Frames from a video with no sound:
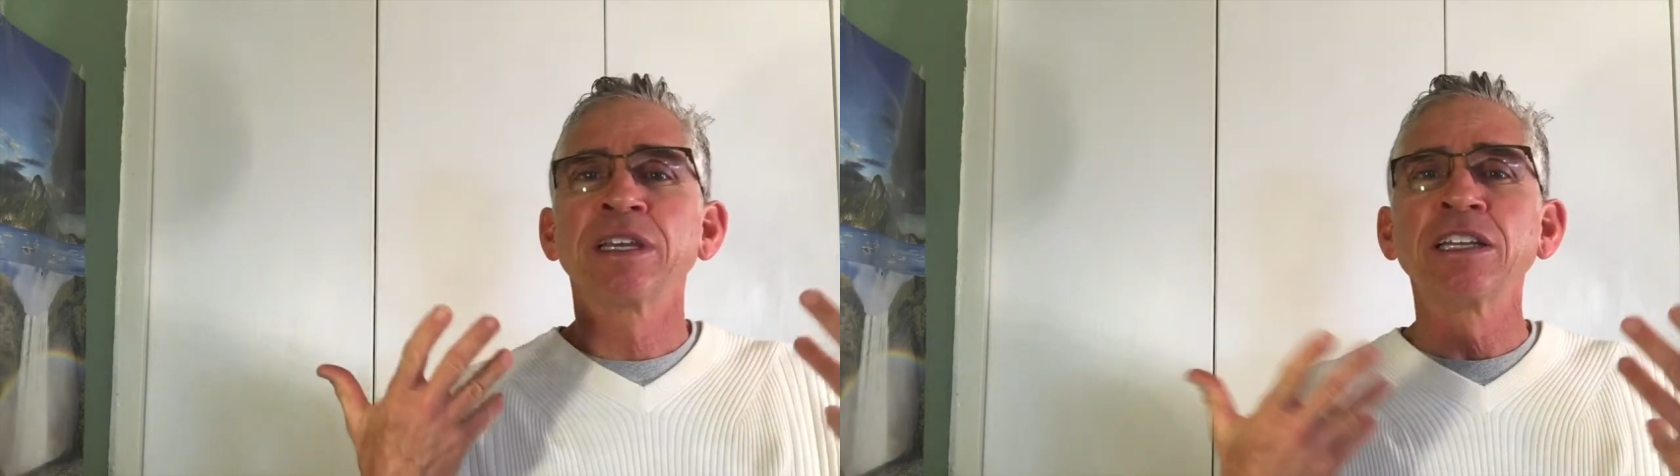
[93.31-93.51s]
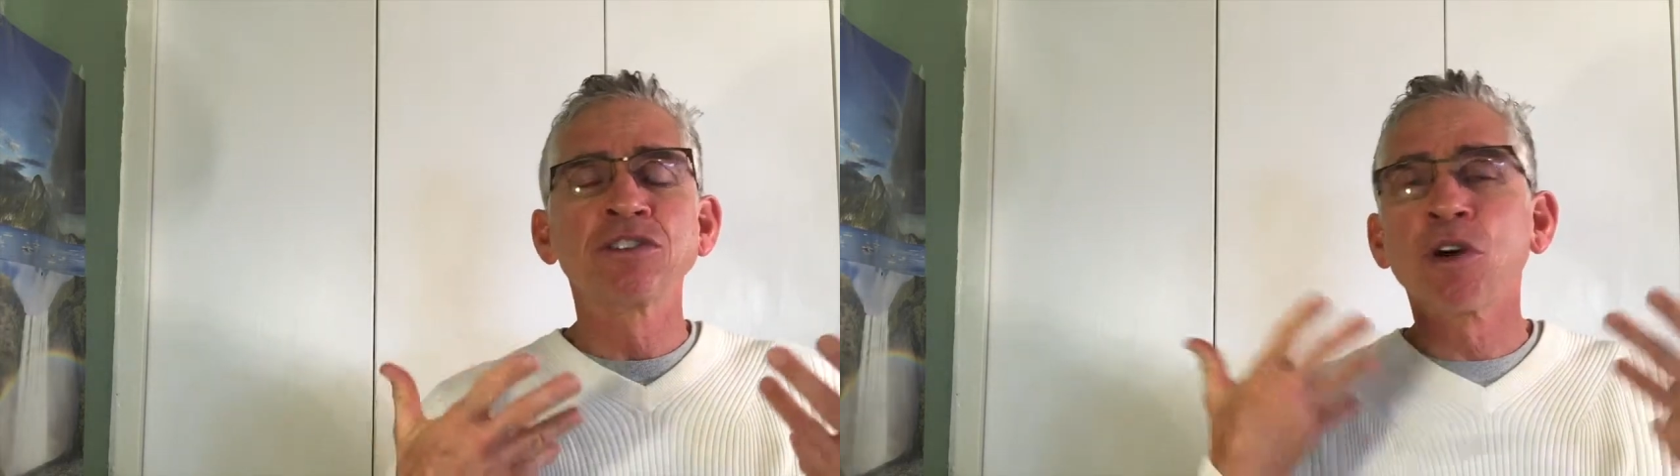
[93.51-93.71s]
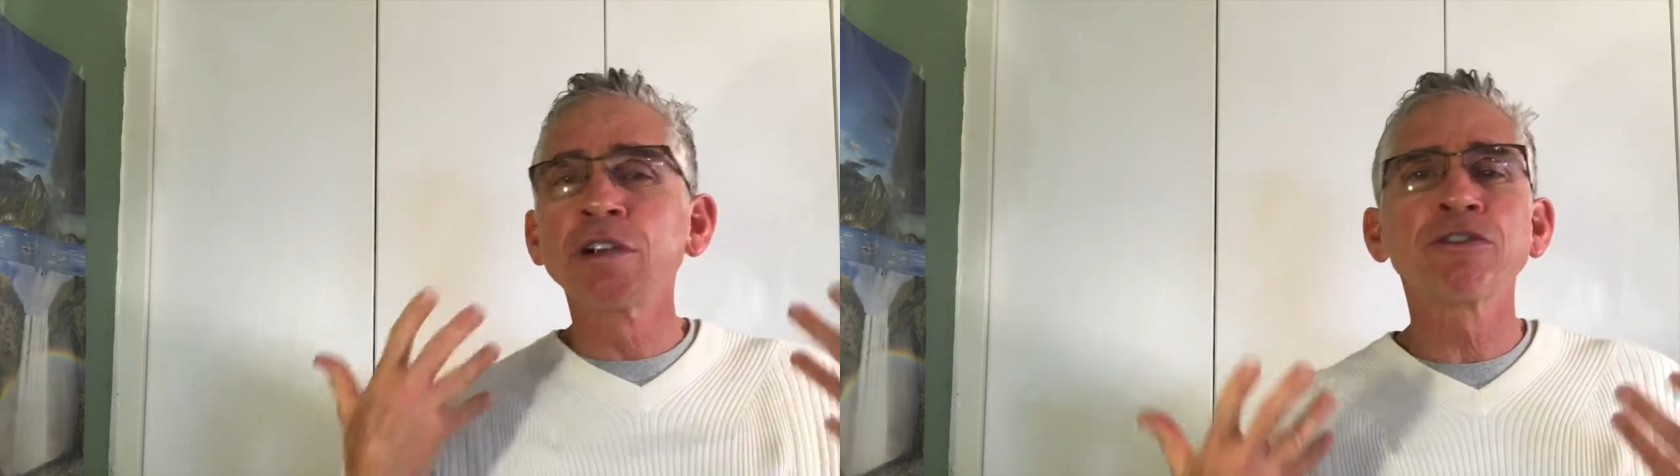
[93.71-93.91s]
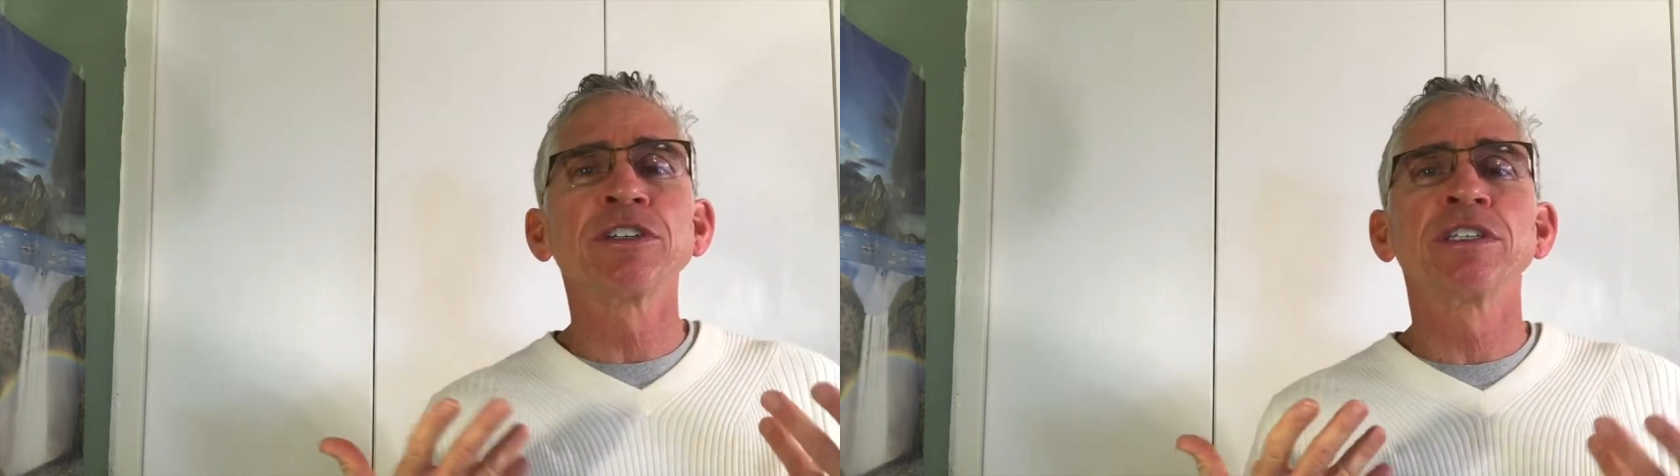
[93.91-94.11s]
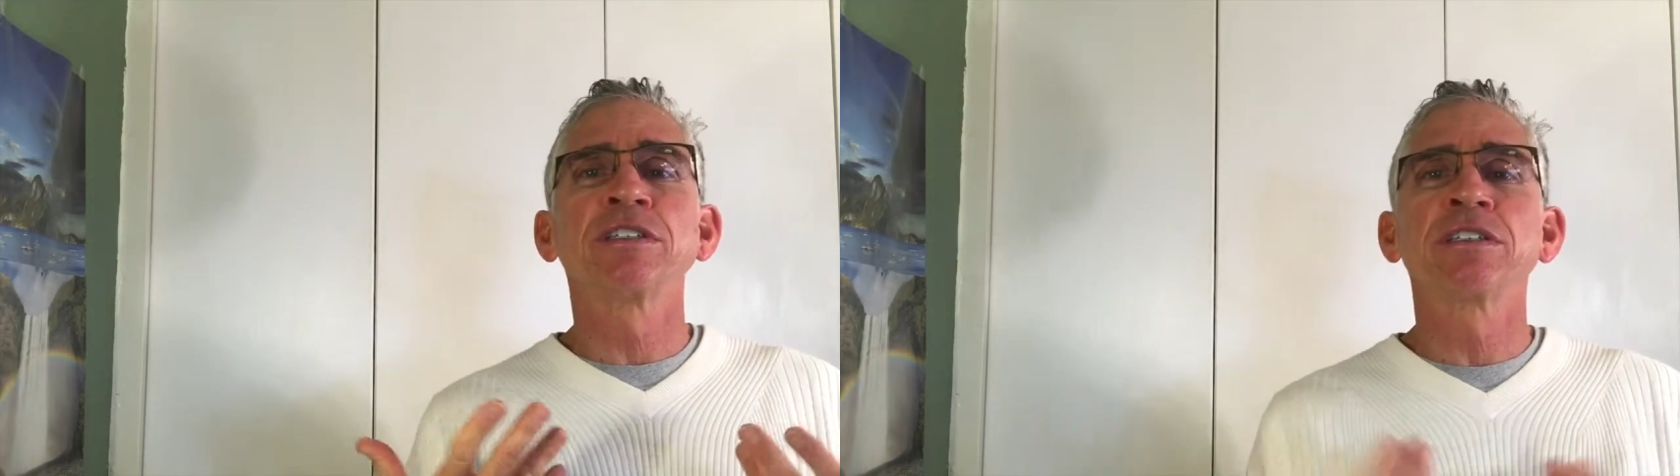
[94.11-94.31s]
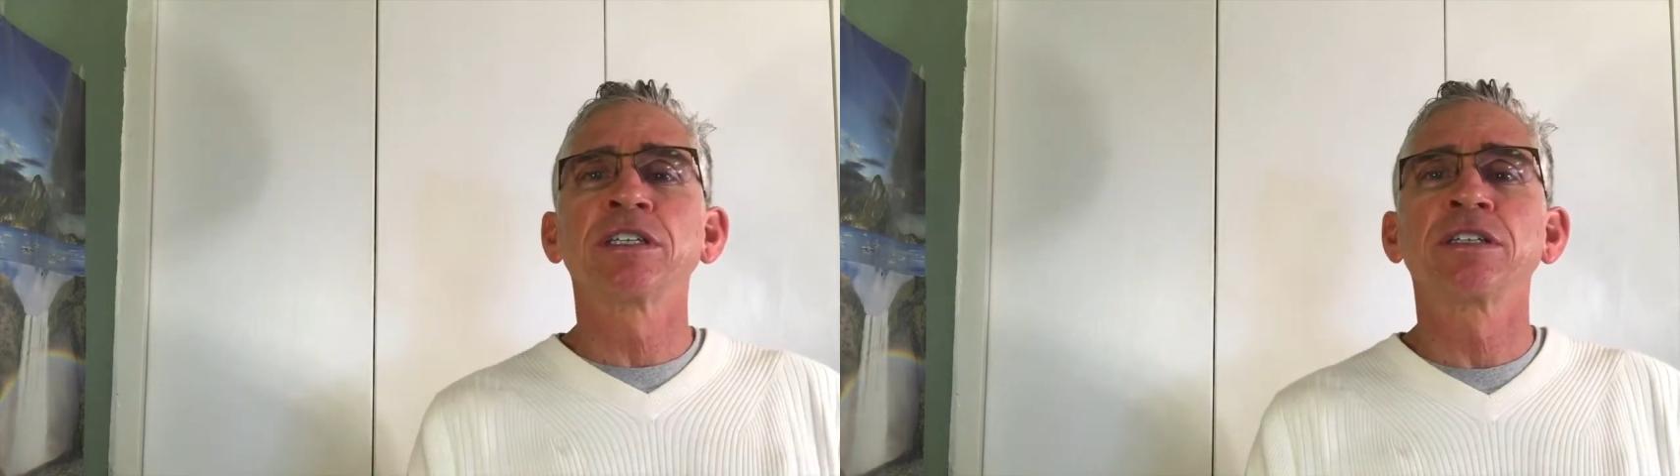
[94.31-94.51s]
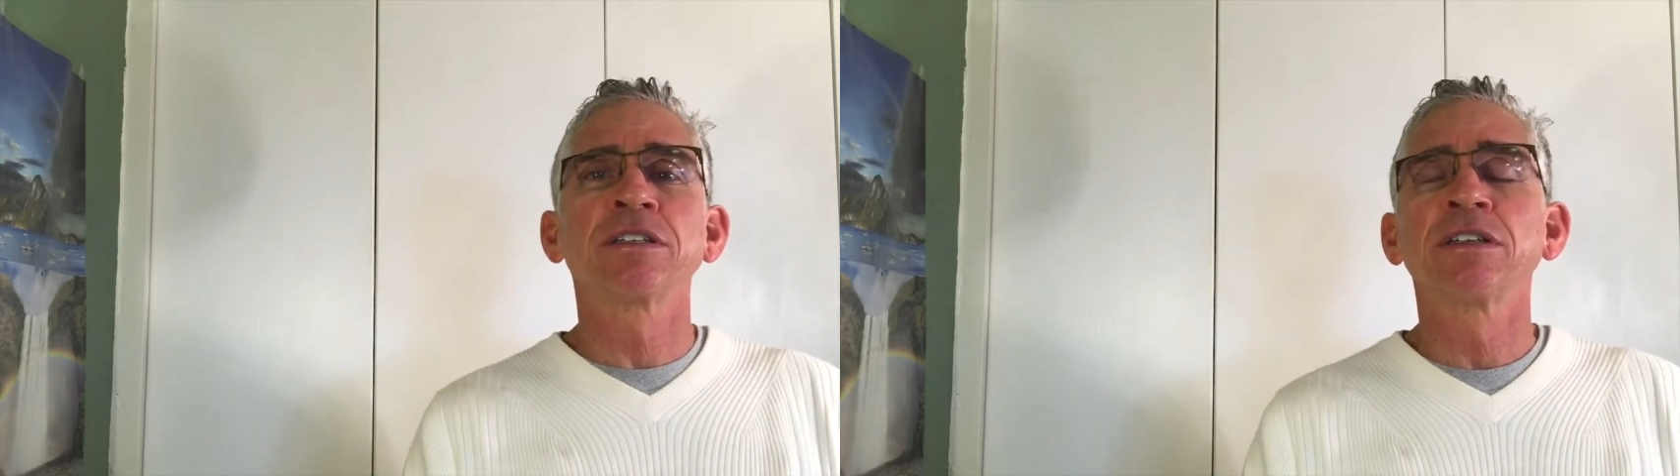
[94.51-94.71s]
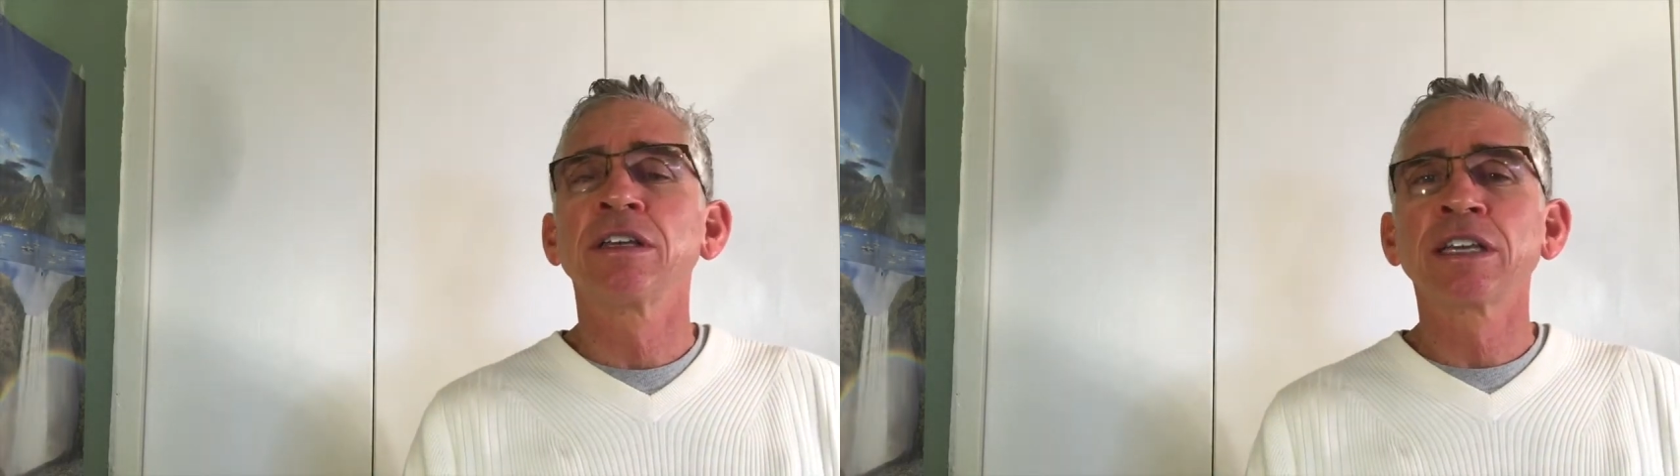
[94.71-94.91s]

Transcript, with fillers: endorphins and